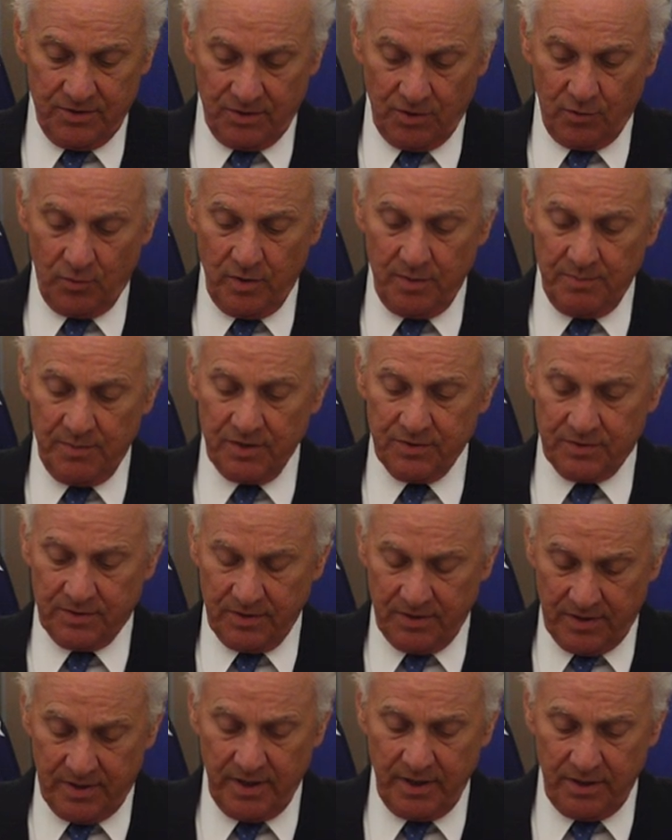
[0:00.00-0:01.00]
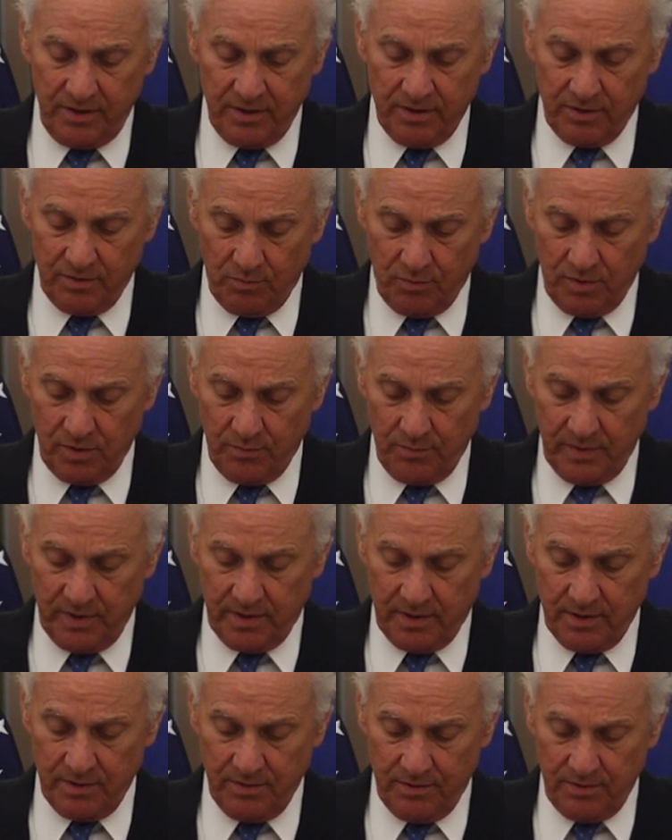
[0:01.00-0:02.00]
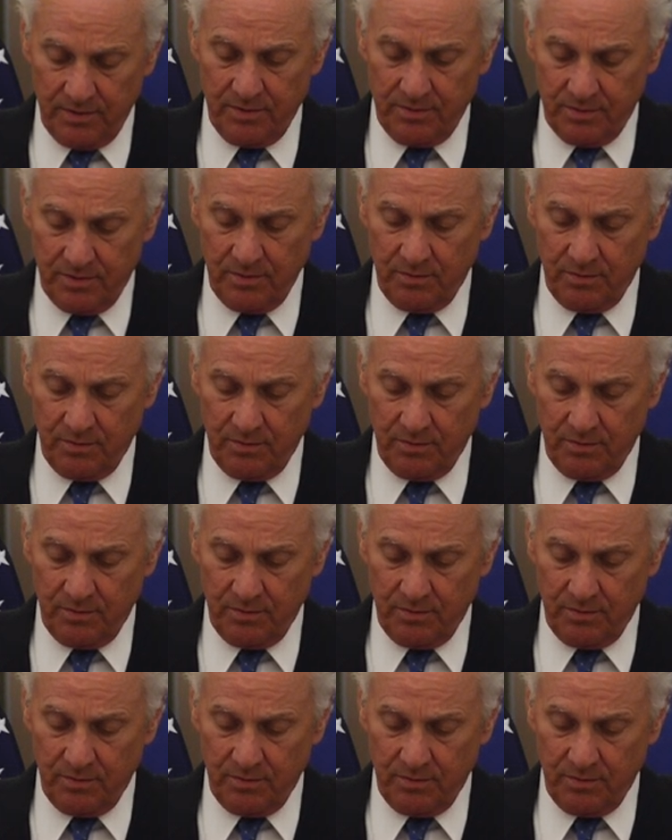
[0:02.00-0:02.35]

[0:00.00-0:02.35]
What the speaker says: So we must continue to what we can do